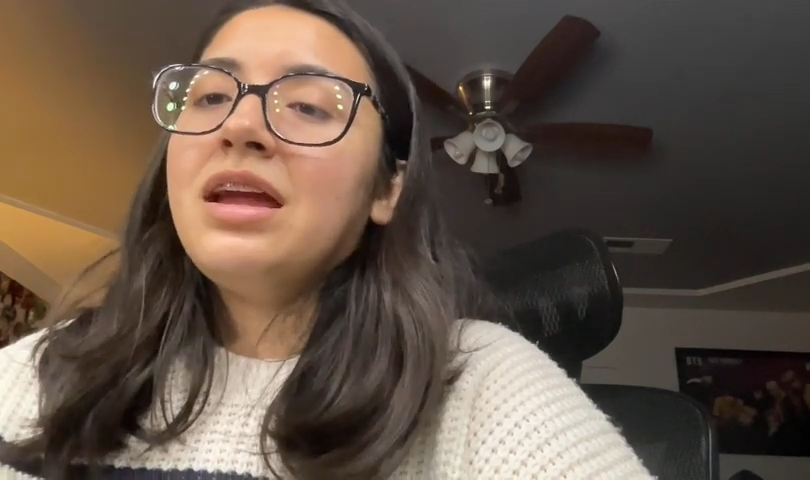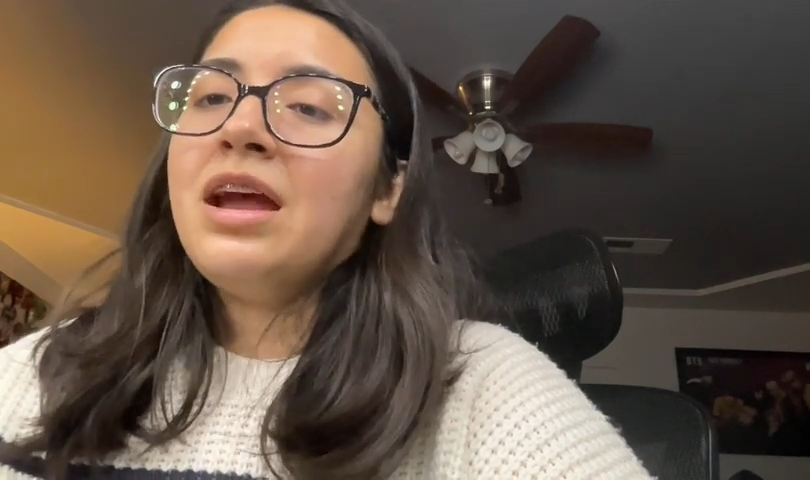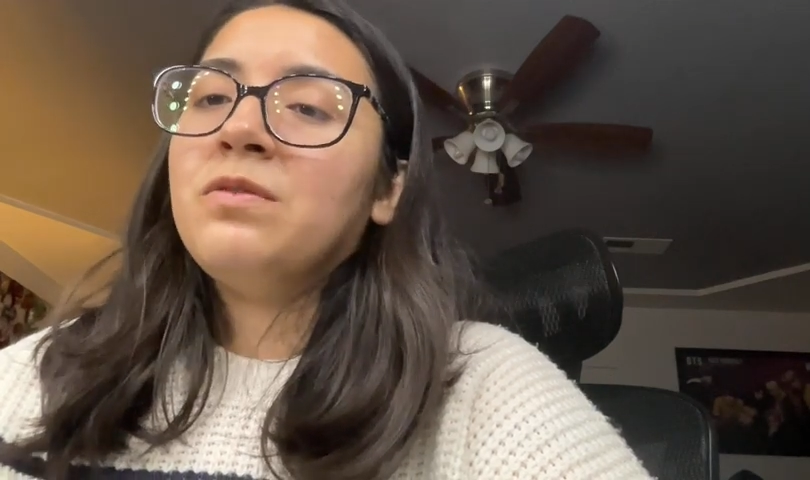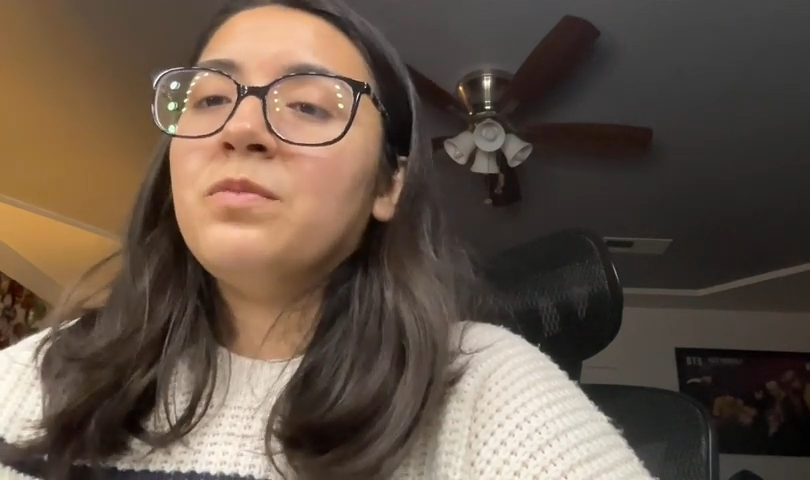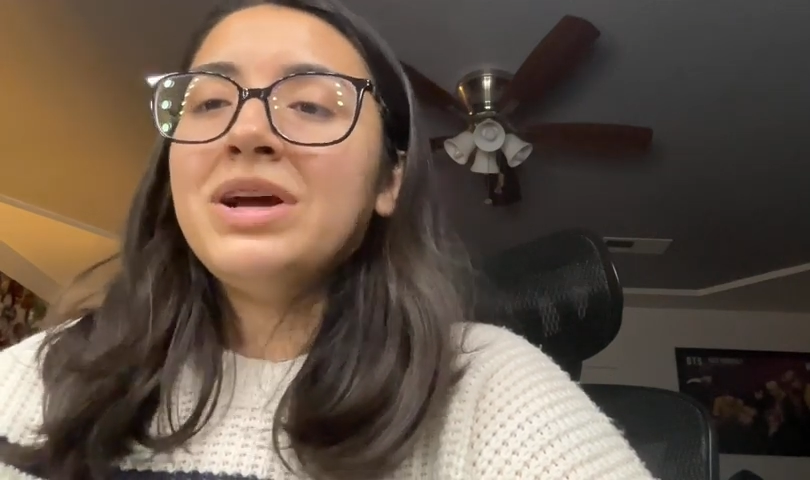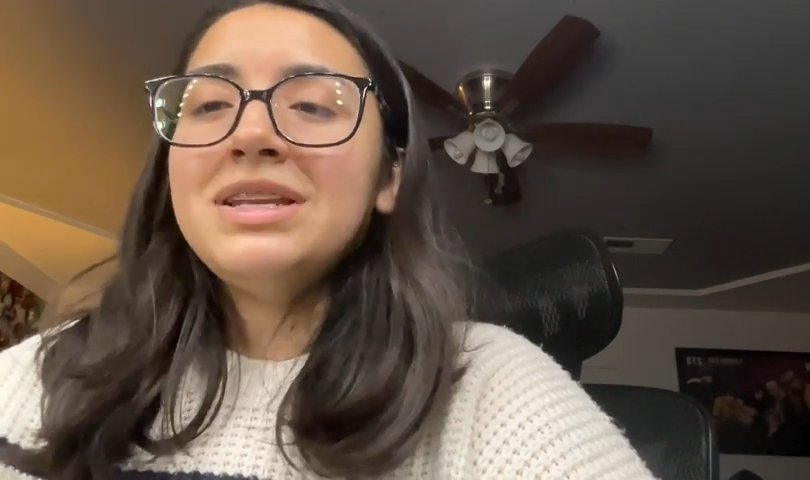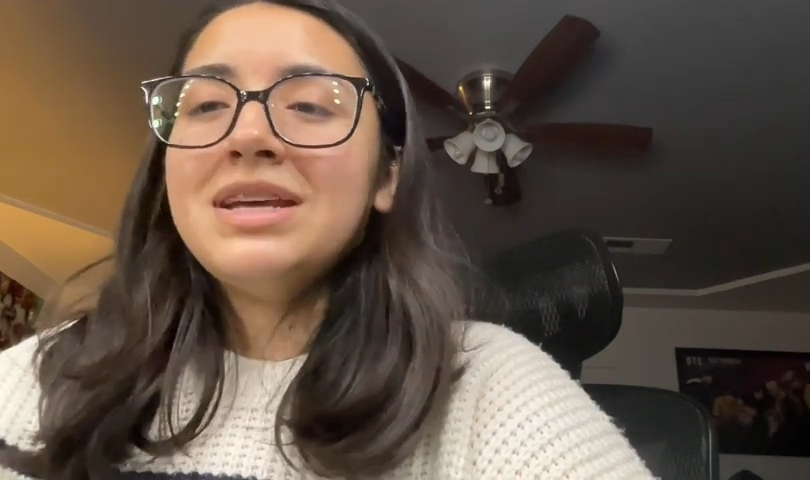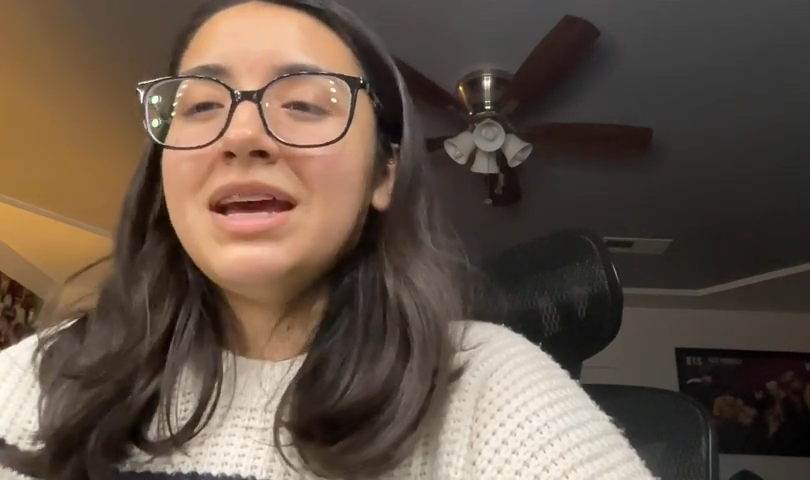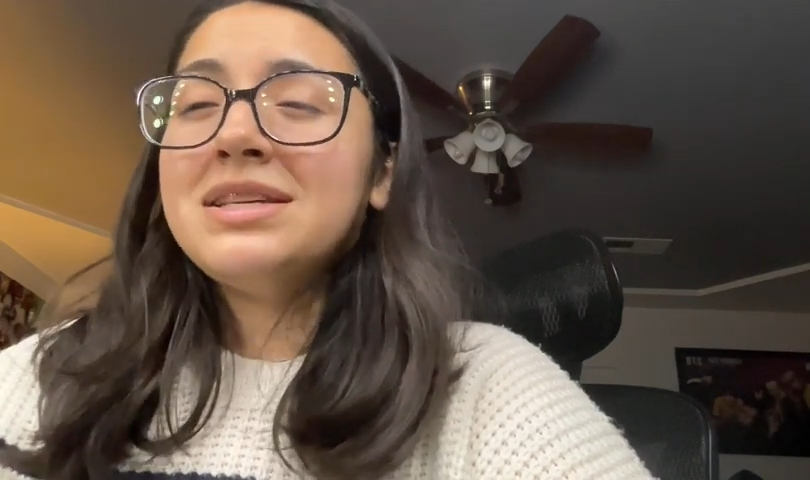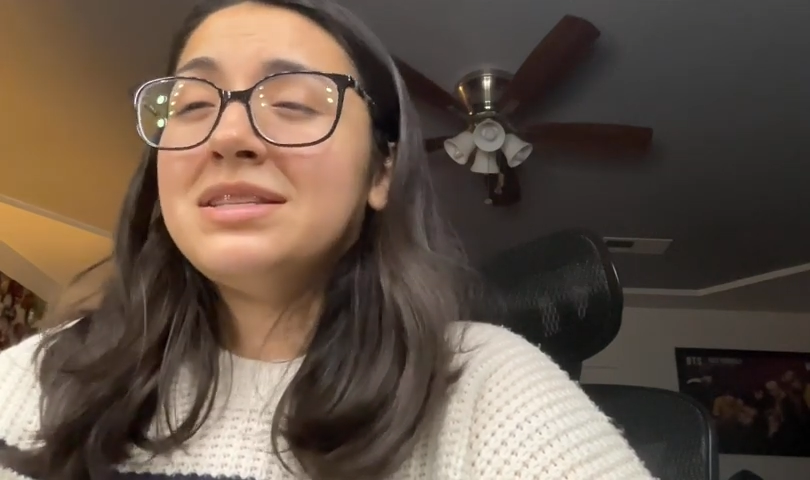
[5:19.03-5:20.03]
and one
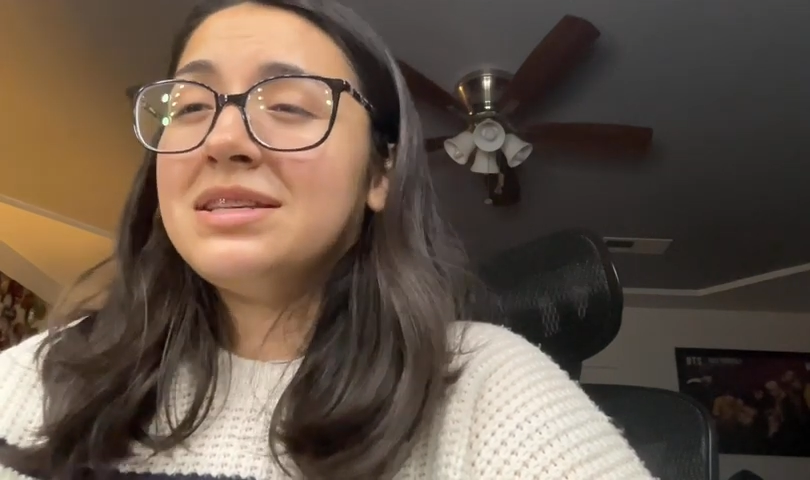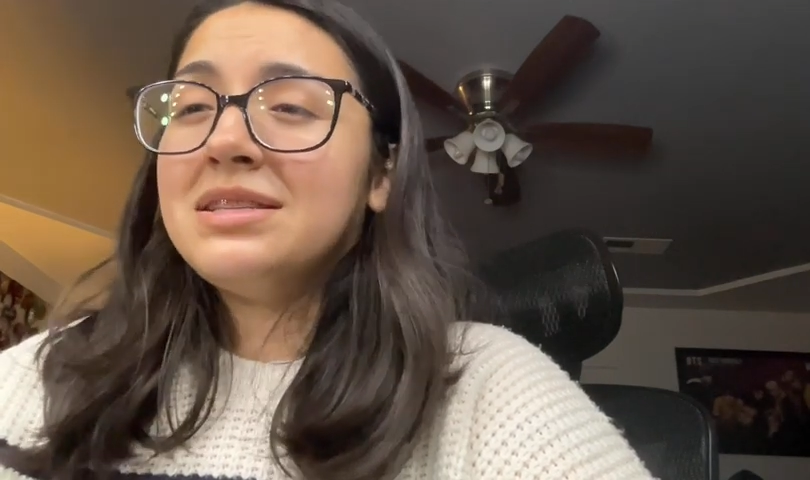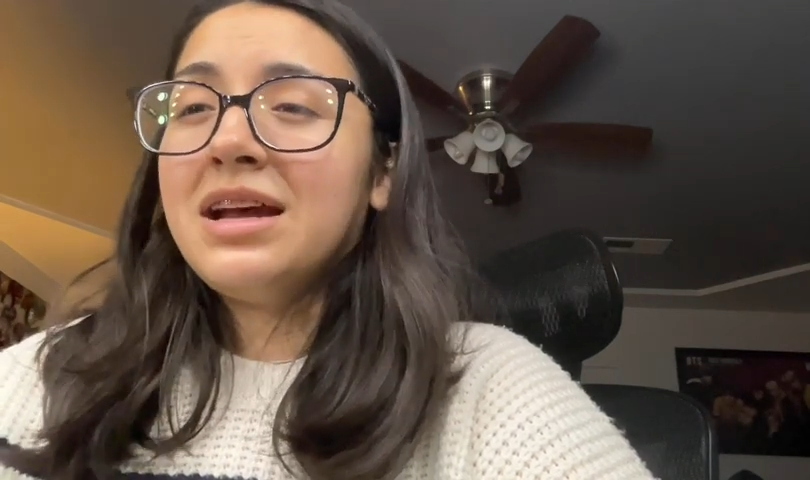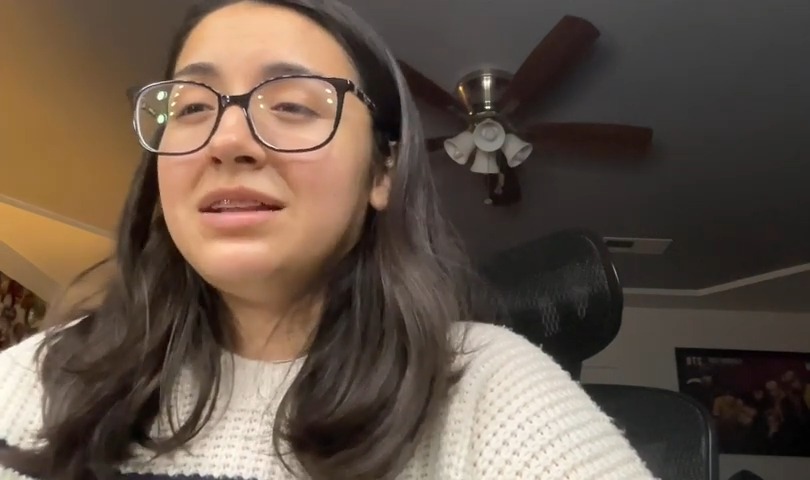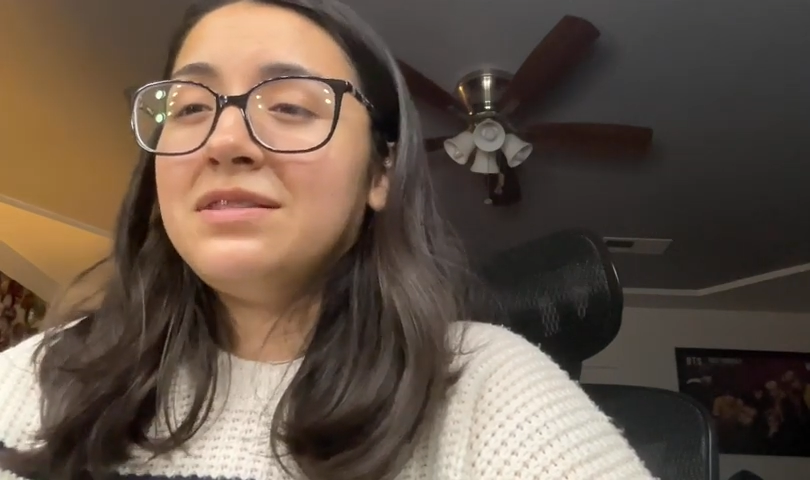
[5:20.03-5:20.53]
test does not